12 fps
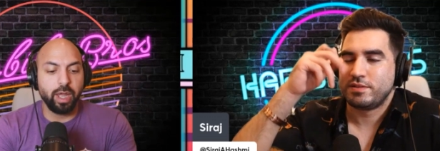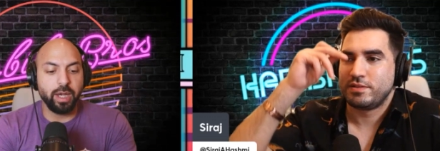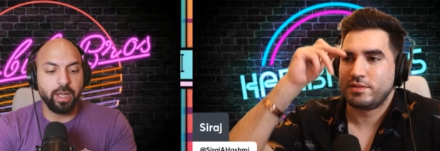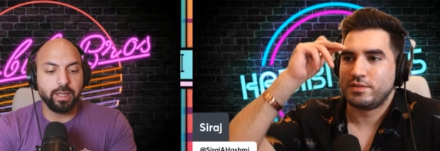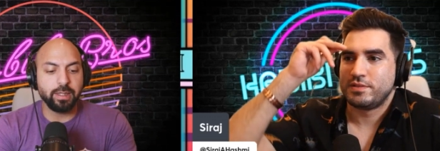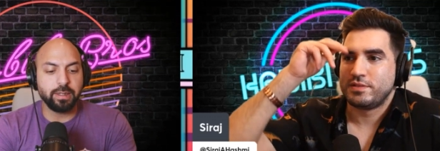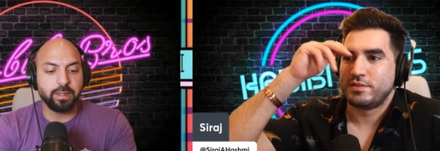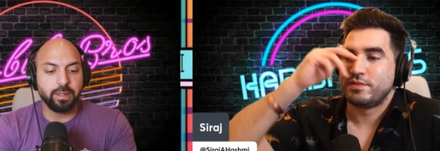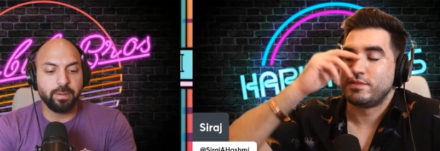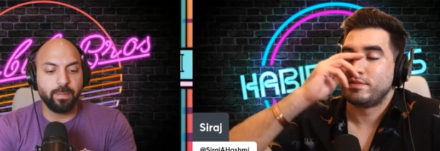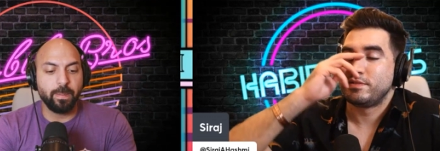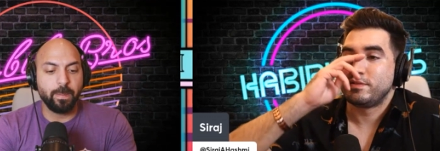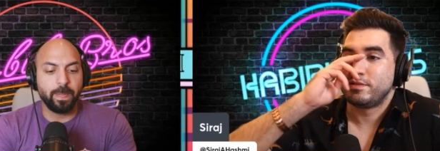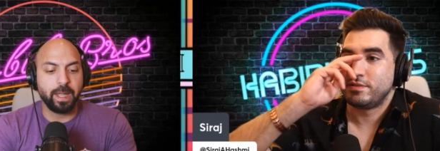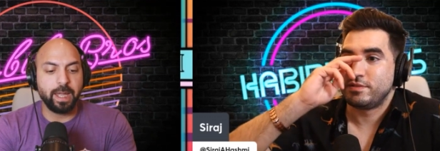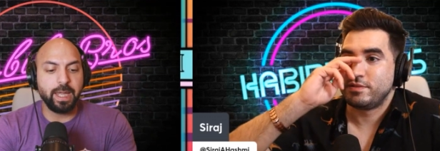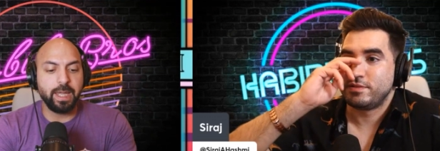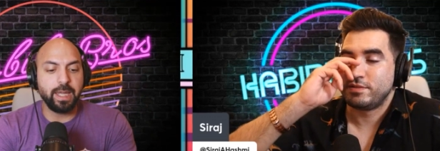Speaker 1: it is
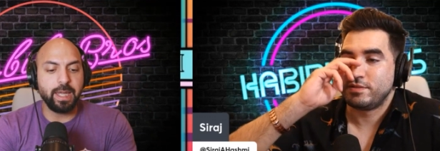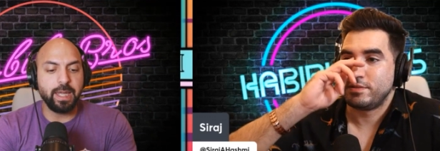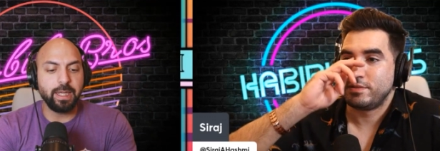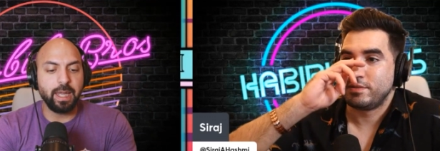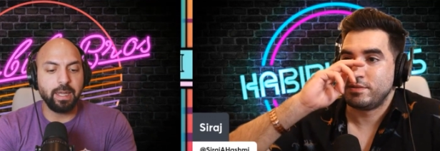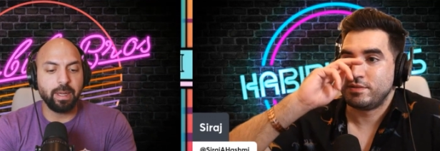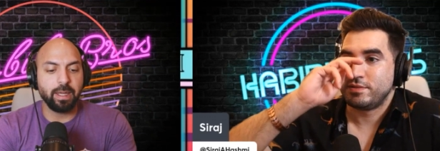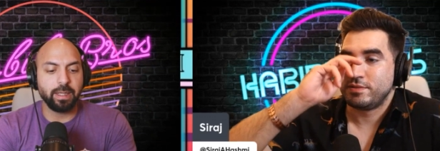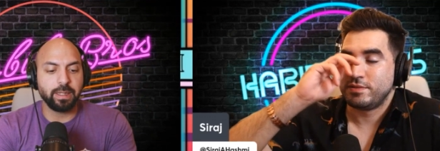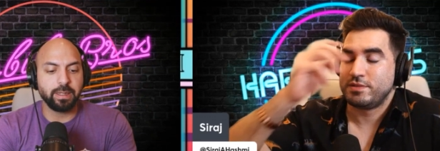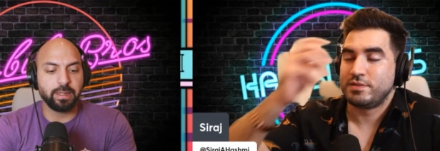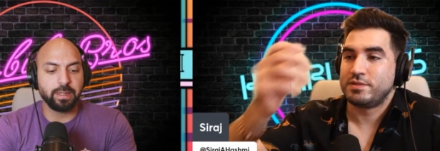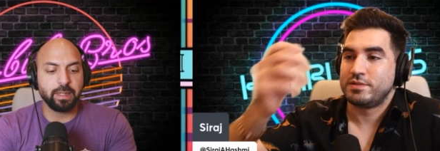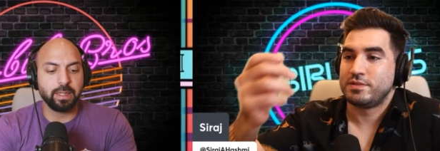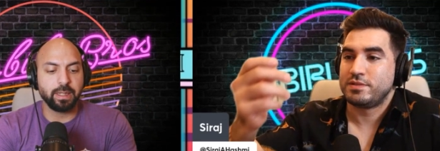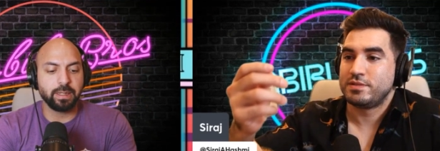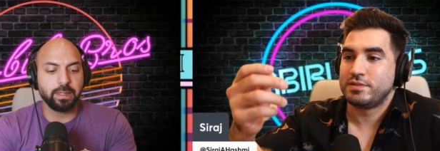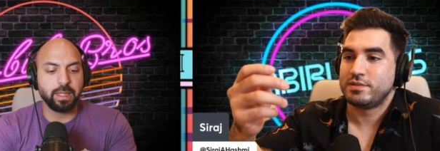he he came out and
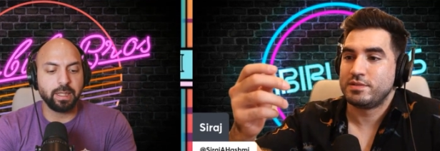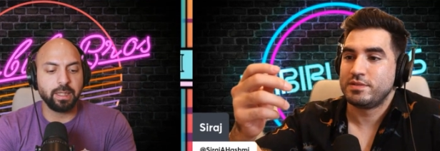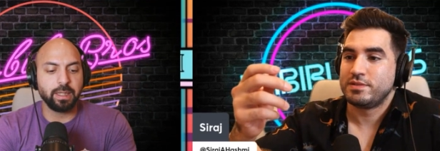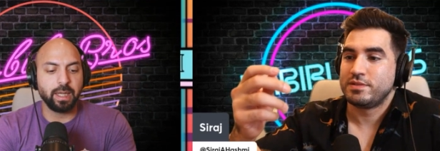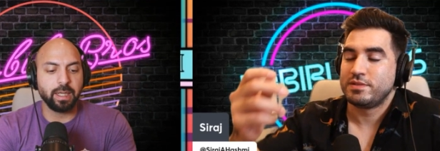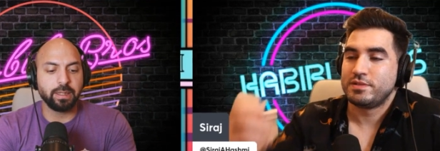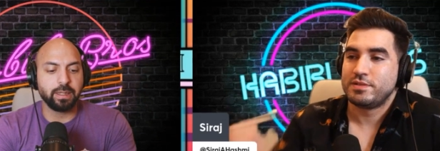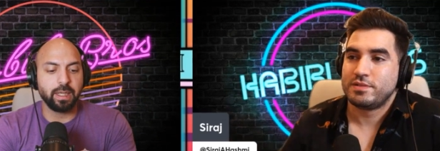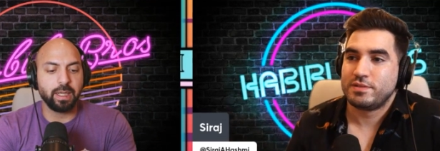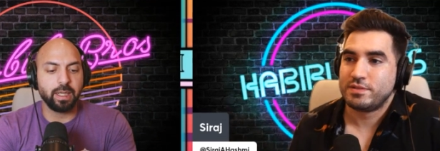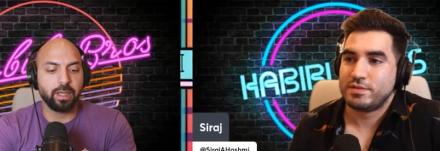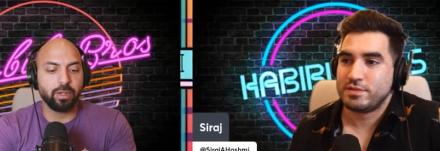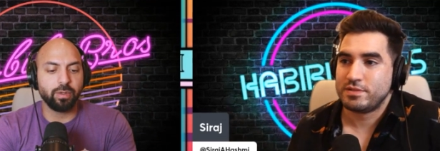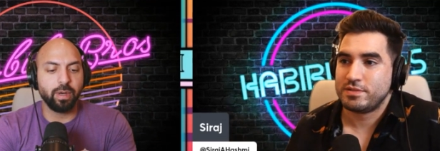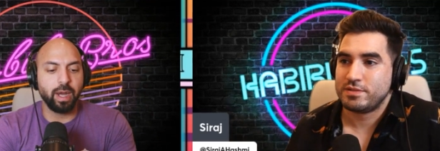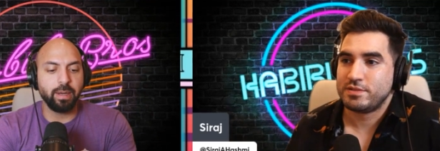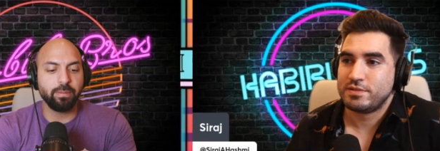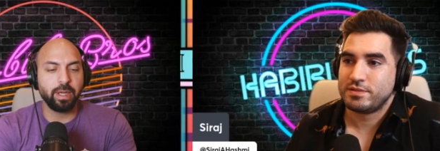started saying that the
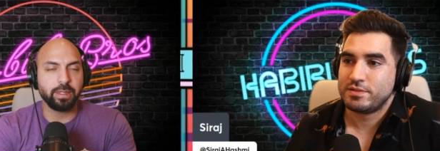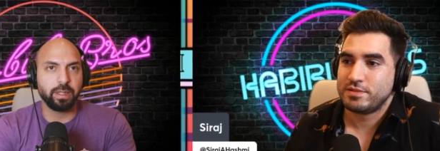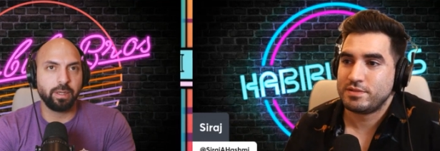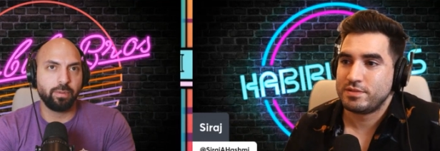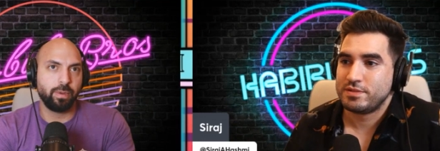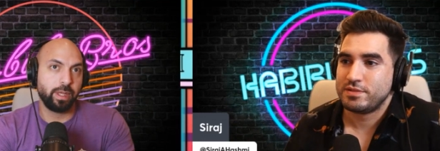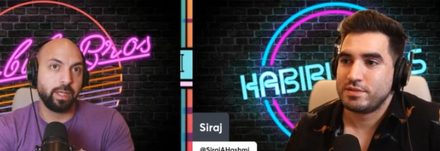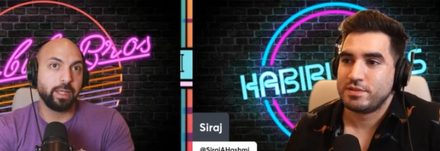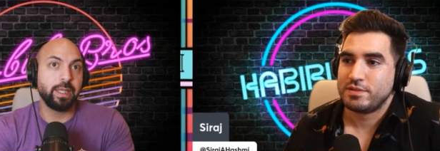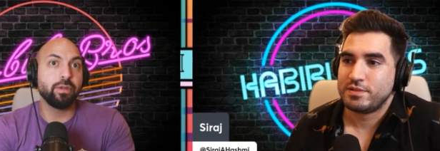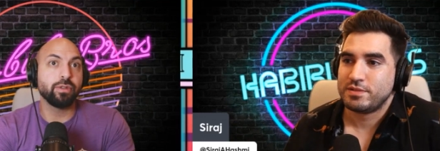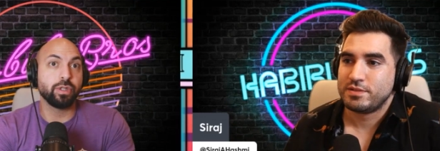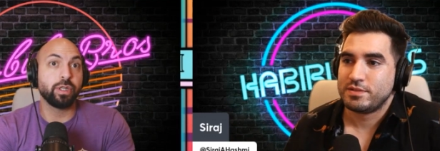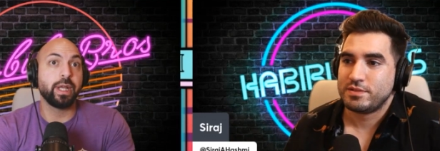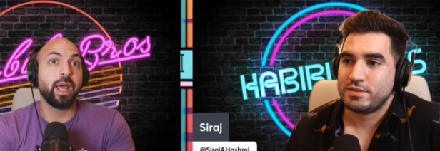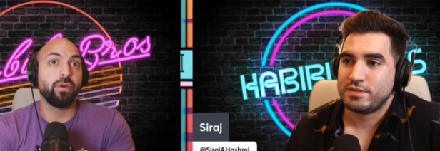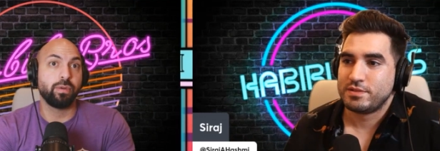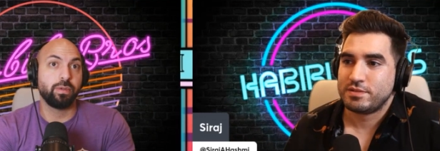crime rates uh, with illegals are
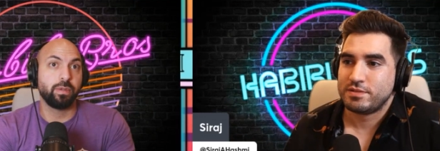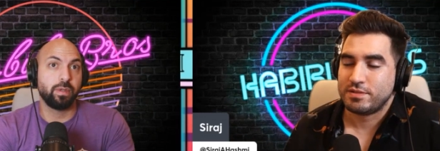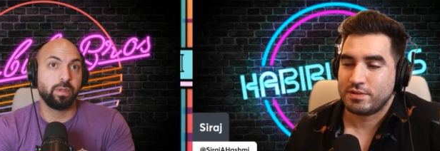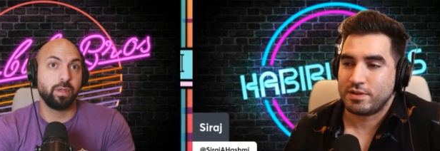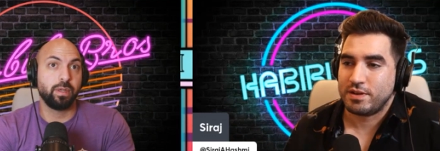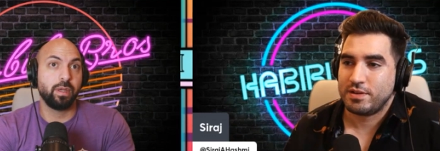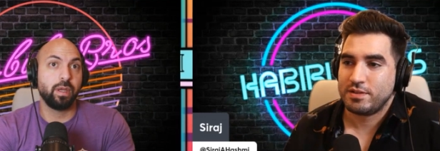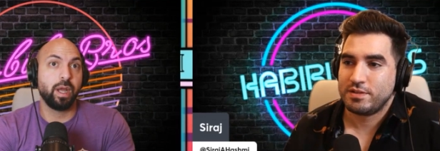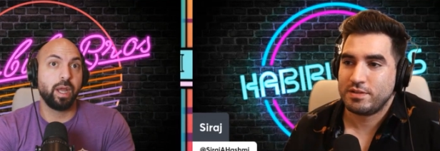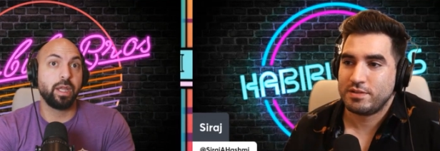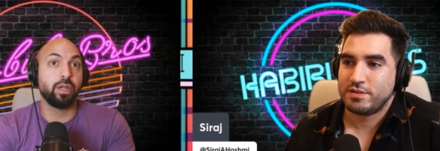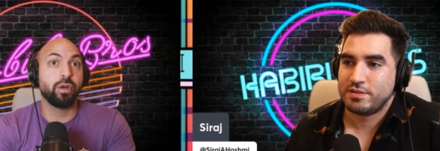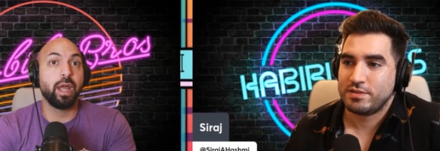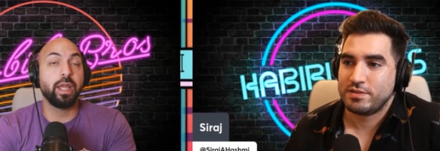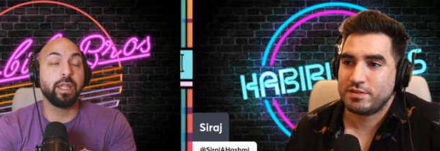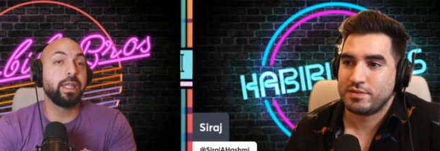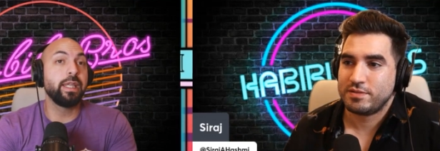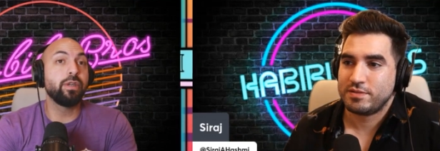down. Okay. All right.
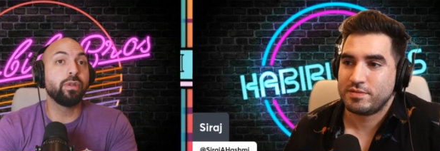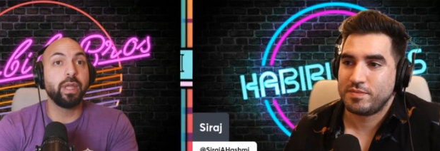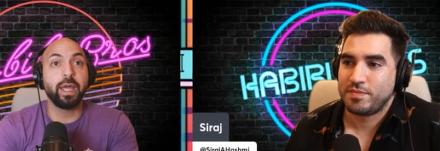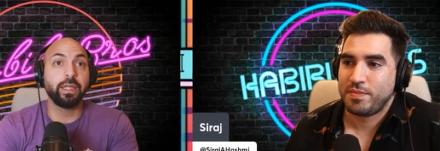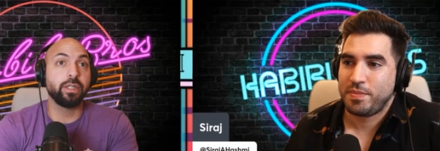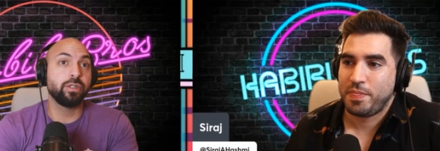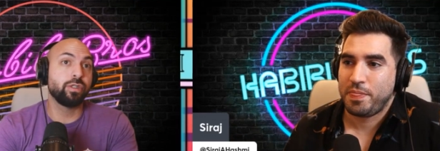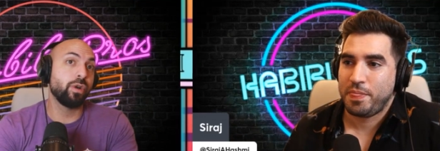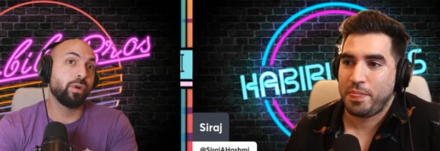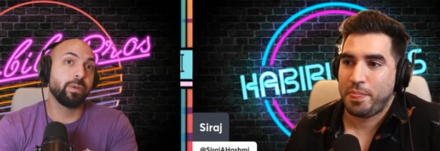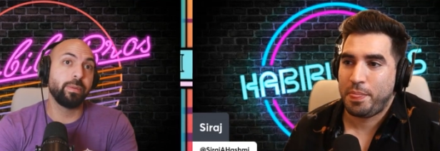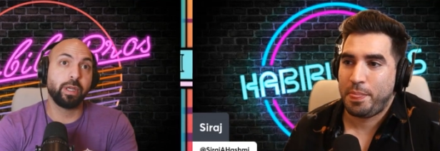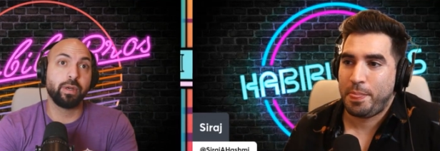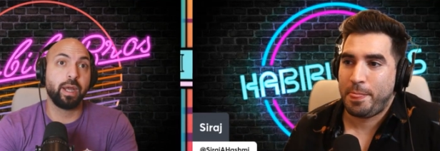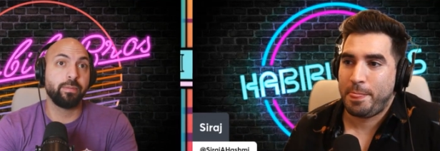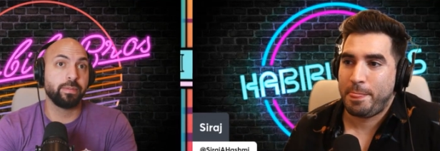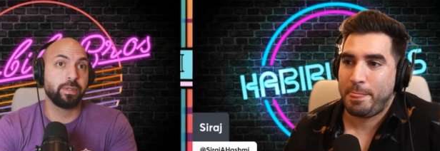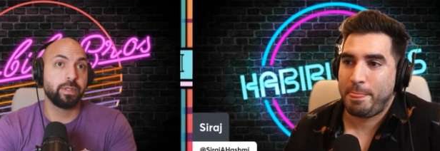Cri- illegal aliens don't commit
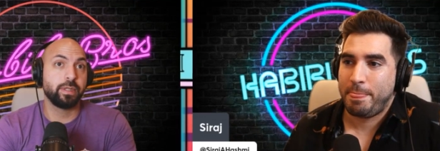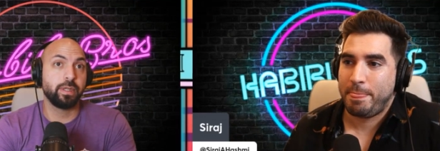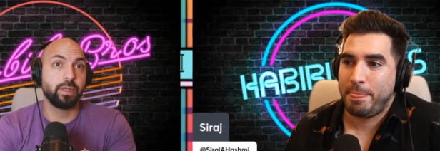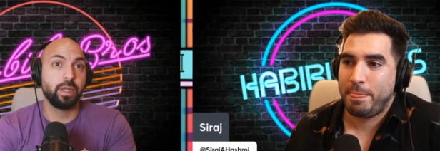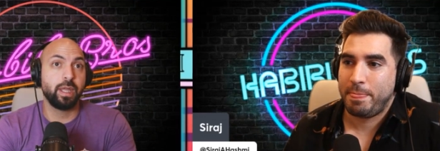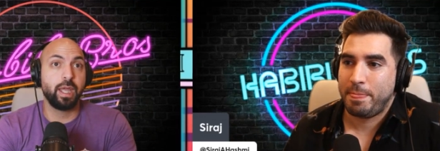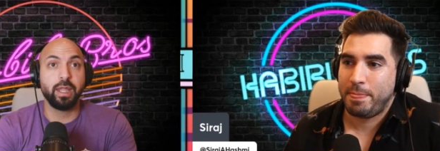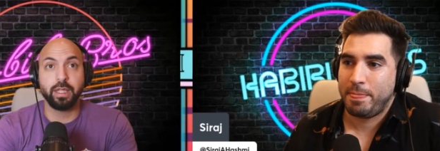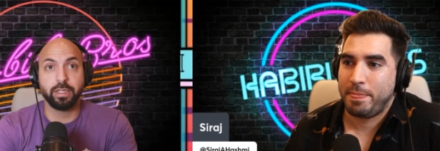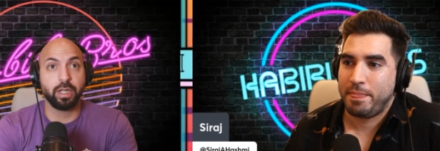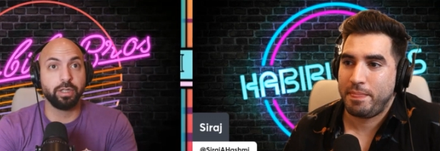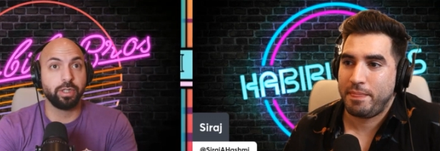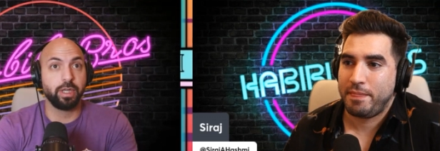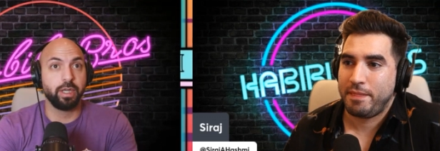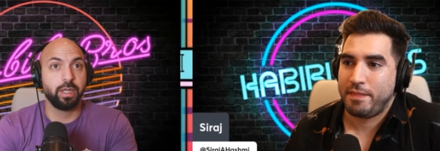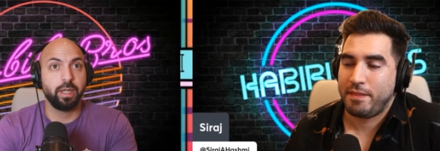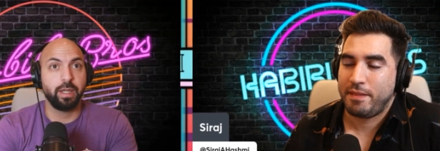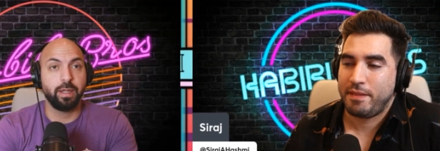crimes in this country.